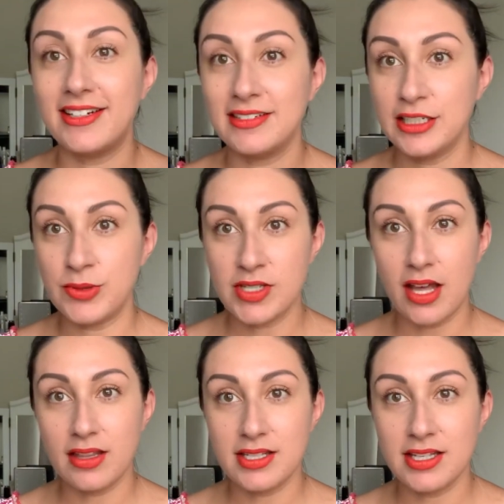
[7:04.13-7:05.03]
you saw
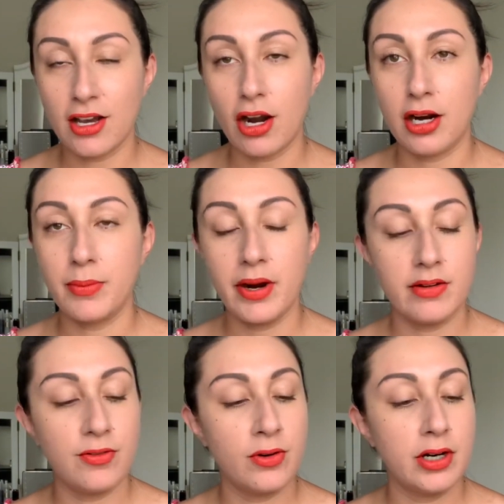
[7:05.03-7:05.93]
this in car bar
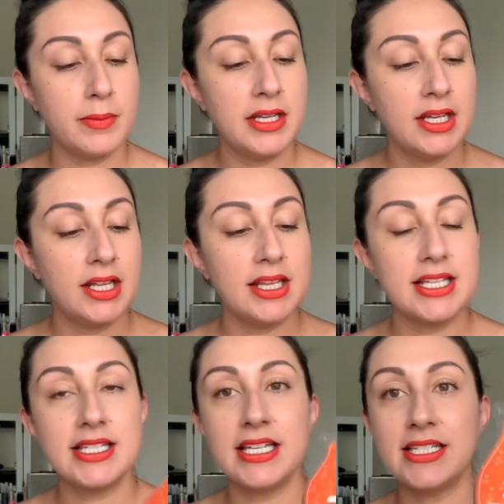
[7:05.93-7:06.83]
form. This
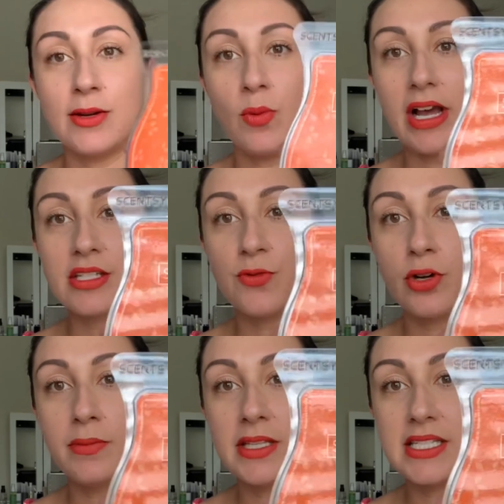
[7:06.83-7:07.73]
is in wax
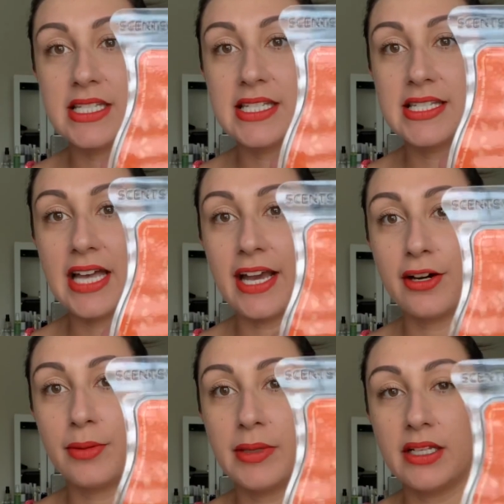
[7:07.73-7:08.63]
form. This is cider
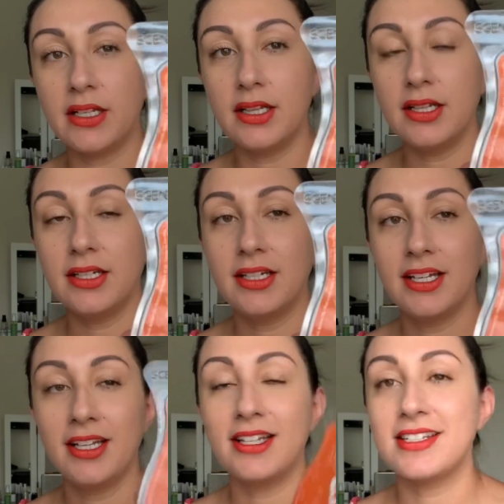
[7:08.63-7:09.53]
mill.
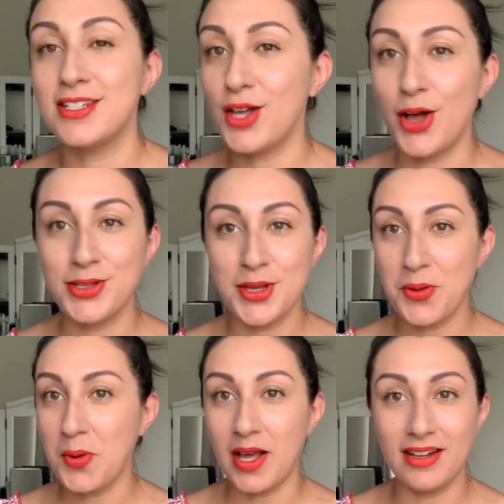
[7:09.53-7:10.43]
This is also
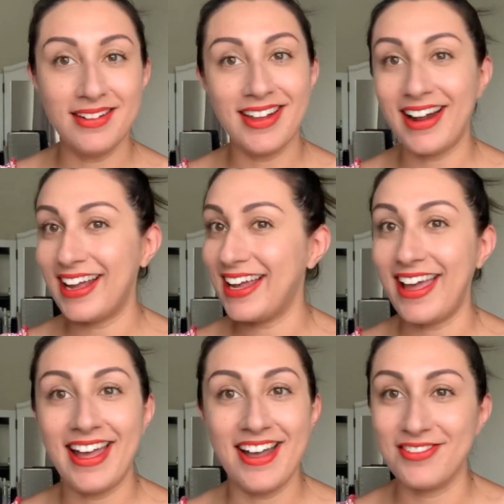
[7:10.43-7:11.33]
one that I get
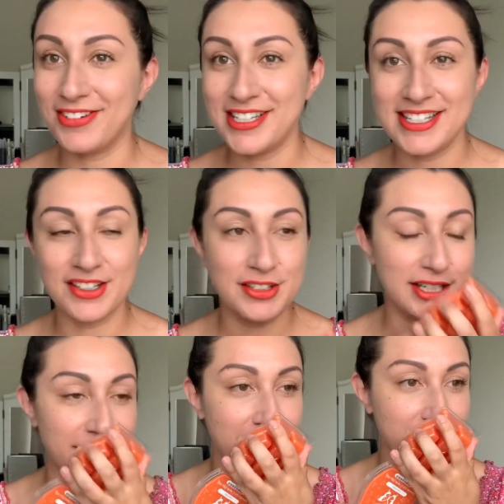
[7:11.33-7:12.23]
every single
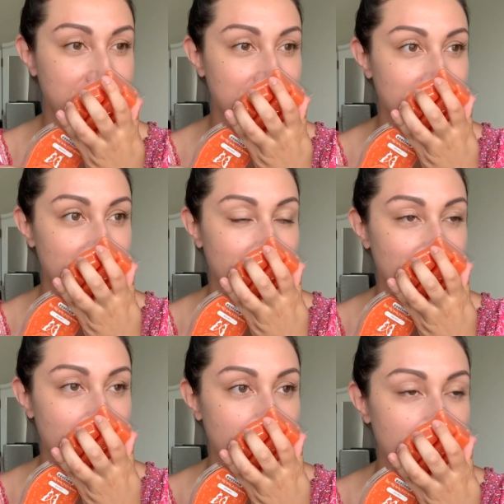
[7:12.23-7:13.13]
year.
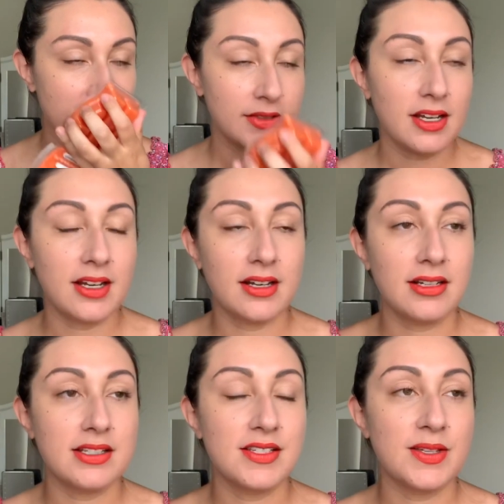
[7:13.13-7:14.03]

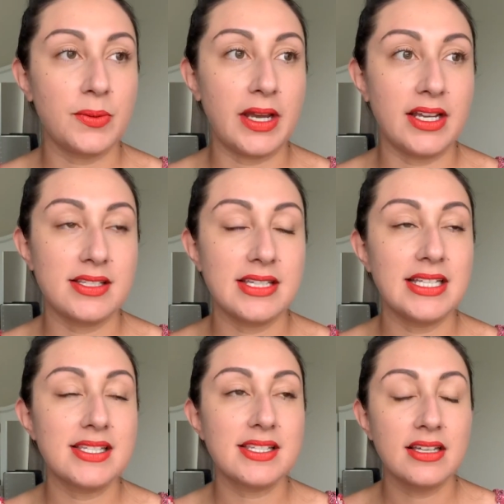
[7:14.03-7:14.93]
It's so nice. It's